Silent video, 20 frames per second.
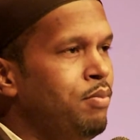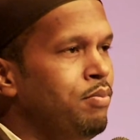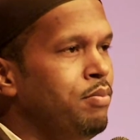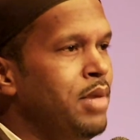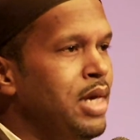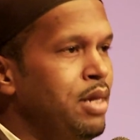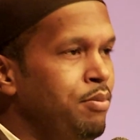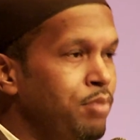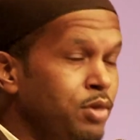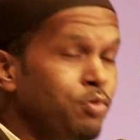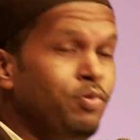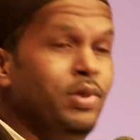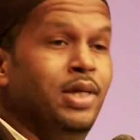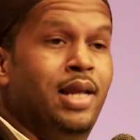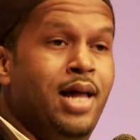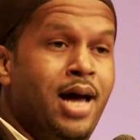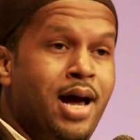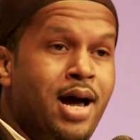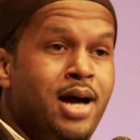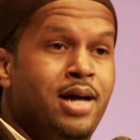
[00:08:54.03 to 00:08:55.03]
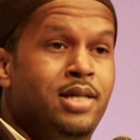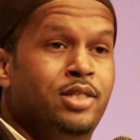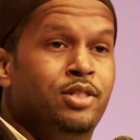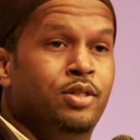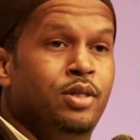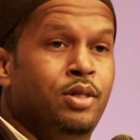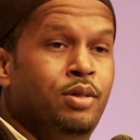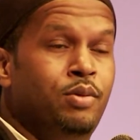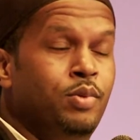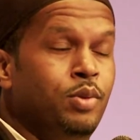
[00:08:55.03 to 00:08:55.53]
made me realize
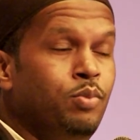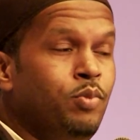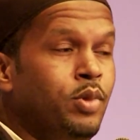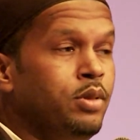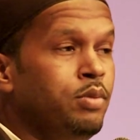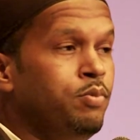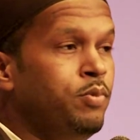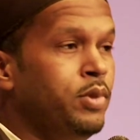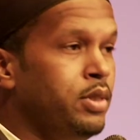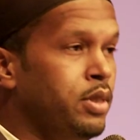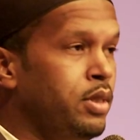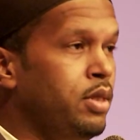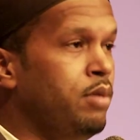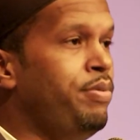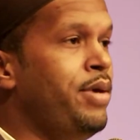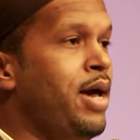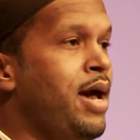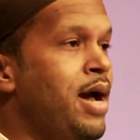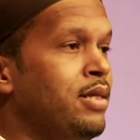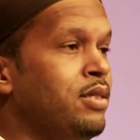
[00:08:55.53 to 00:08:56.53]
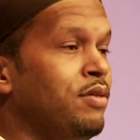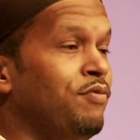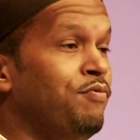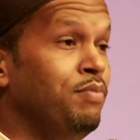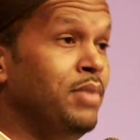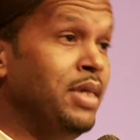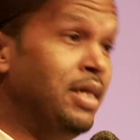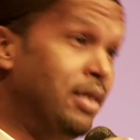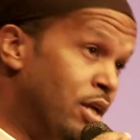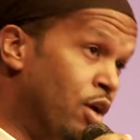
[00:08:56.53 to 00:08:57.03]
what the impact of
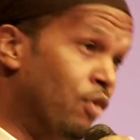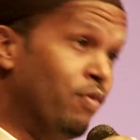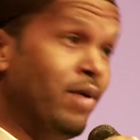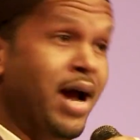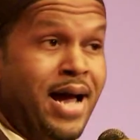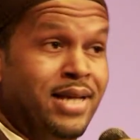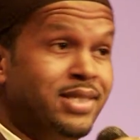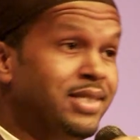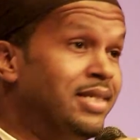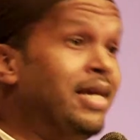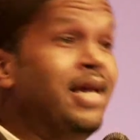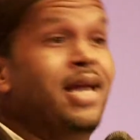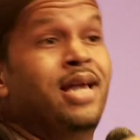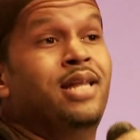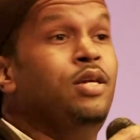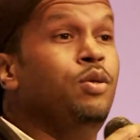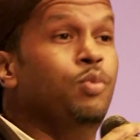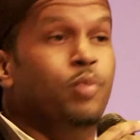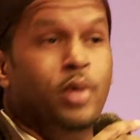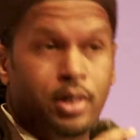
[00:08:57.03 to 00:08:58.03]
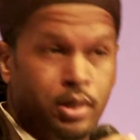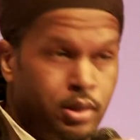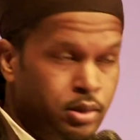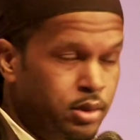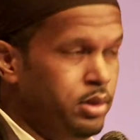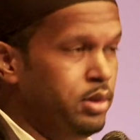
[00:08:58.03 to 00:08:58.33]
me harassing anyone,